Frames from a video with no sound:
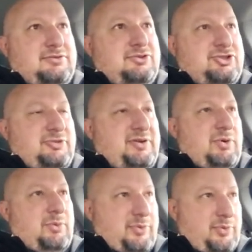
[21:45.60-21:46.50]
should be
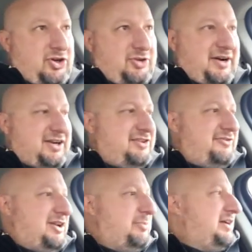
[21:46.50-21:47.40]
what we're worried about as a
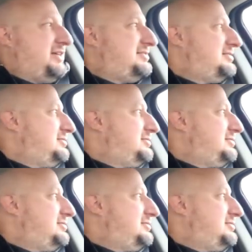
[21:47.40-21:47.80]
fan base.